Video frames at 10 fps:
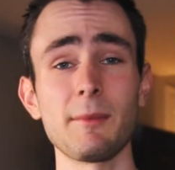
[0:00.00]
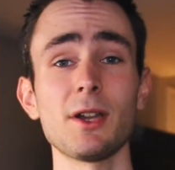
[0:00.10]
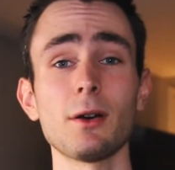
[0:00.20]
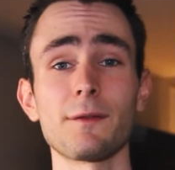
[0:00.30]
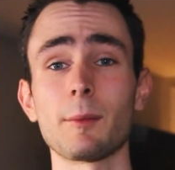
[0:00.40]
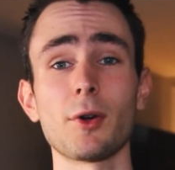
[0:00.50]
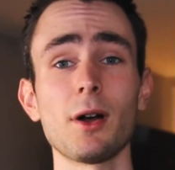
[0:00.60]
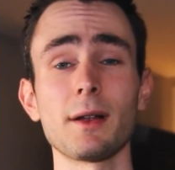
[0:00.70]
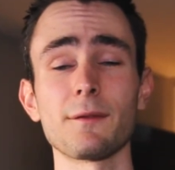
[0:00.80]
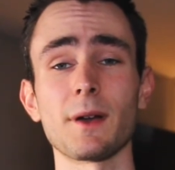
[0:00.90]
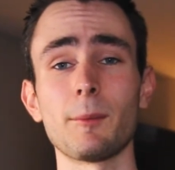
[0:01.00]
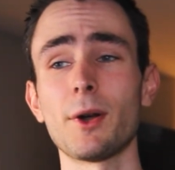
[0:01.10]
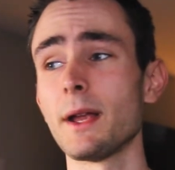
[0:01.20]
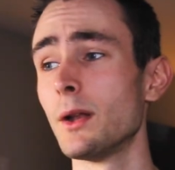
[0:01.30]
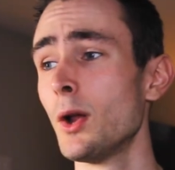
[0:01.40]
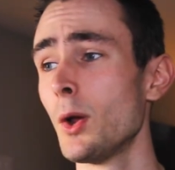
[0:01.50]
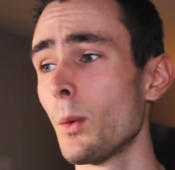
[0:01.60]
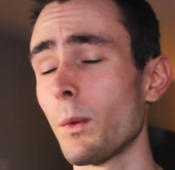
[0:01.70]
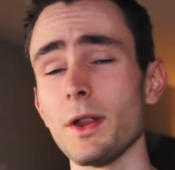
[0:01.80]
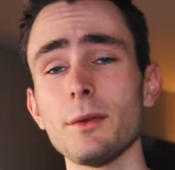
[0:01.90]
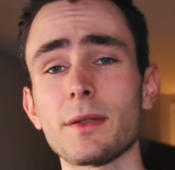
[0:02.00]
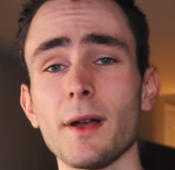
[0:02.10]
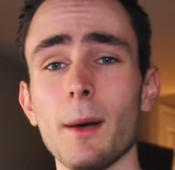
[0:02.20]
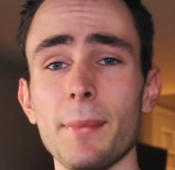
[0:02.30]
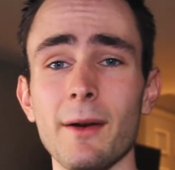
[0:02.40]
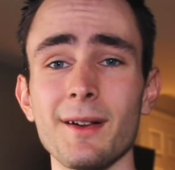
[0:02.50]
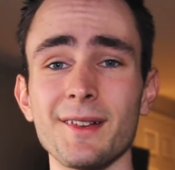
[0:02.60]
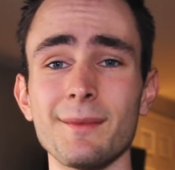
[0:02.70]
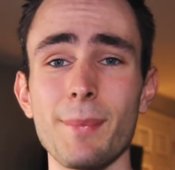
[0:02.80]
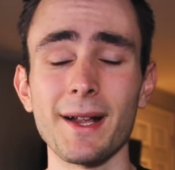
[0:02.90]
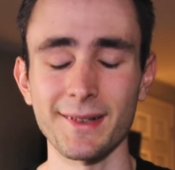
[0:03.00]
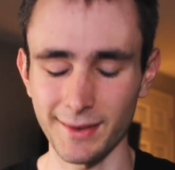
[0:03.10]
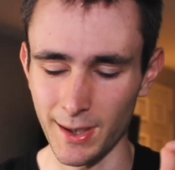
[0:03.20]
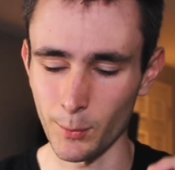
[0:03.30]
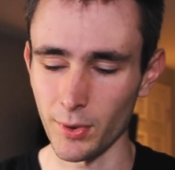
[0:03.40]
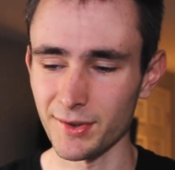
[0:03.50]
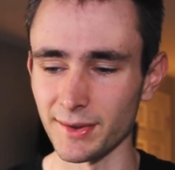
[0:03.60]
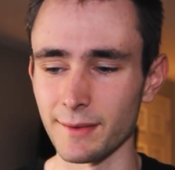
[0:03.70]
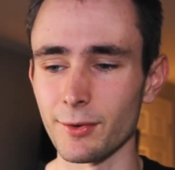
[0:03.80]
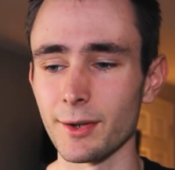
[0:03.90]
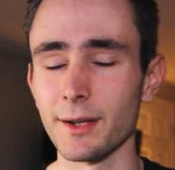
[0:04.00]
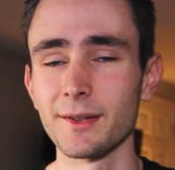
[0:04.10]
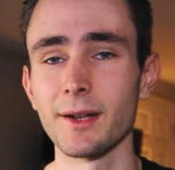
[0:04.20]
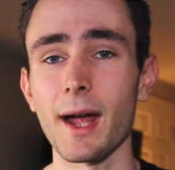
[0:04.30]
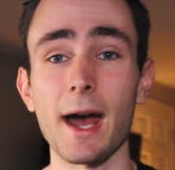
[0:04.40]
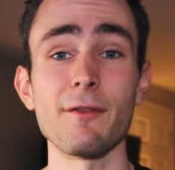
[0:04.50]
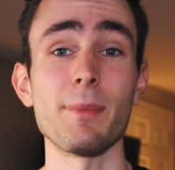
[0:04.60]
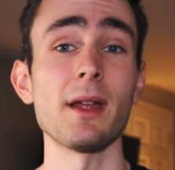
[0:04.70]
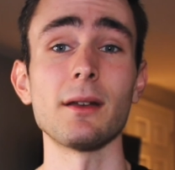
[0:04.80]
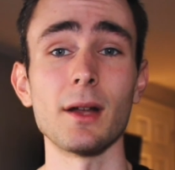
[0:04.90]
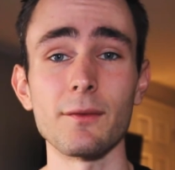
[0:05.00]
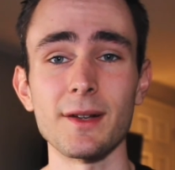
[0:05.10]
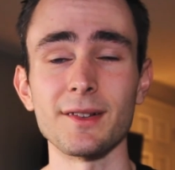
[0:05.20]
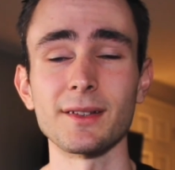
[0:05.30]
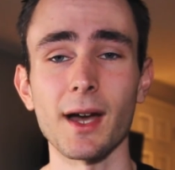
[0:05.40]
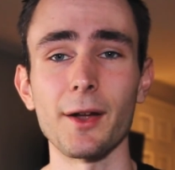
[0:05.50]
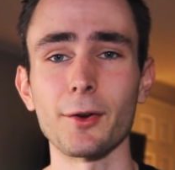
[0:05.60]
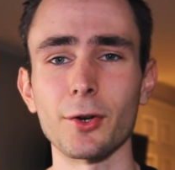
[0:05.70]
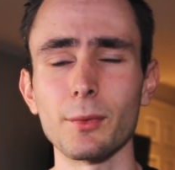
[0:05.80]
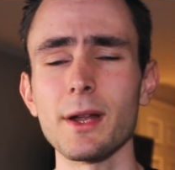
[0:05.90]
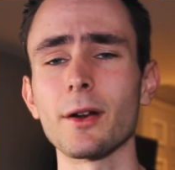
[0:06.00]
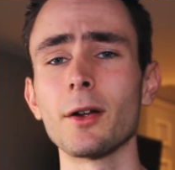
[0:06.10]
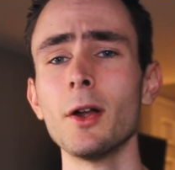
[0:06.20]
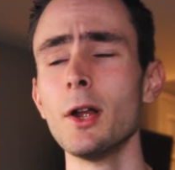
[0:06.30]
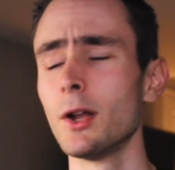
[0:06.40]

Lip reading: Let me know if I'm wrong, if I'm right, what you thought Perez's best and worst liveries have been of his entire career.